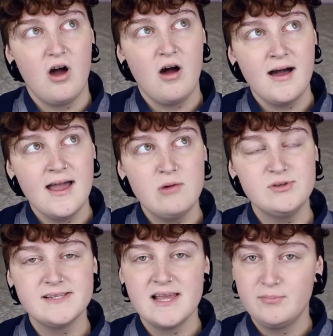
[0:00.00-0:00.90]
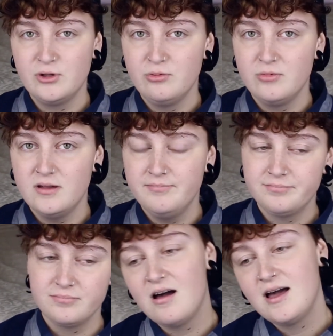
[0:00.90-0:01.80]
I was a late bloomer.
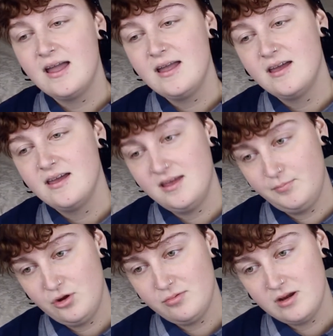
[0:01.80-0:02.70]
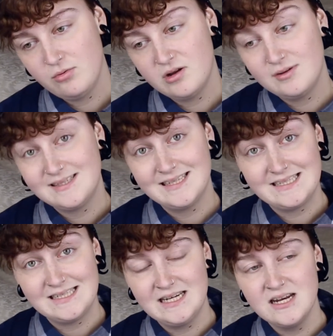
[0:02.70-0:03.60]
I hit puberty when I was
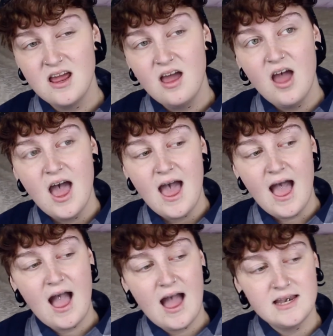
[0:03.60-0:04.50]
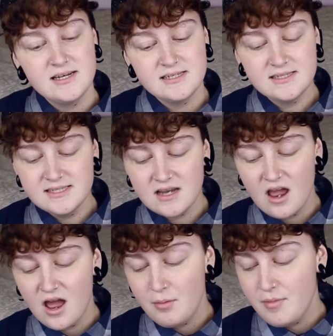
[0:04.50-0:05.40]
16 and
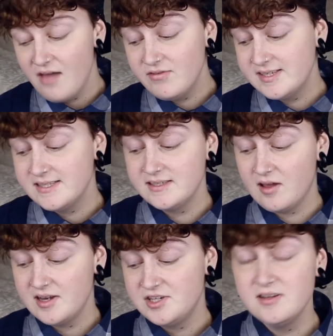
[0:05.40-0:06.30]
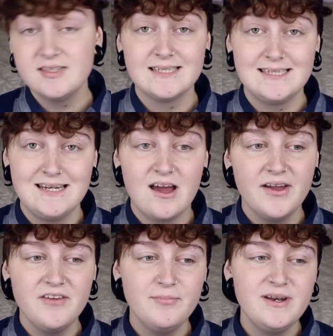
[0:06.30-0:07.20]
um, ever since I turned 16
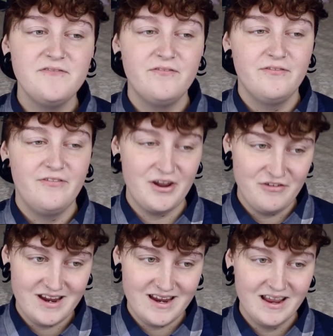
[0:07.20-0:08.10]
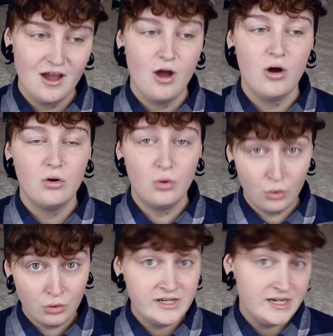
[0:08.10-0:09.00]
I've been a very
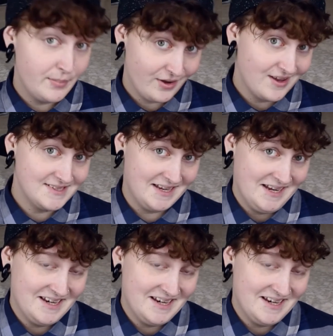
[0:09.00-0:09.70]
horny person.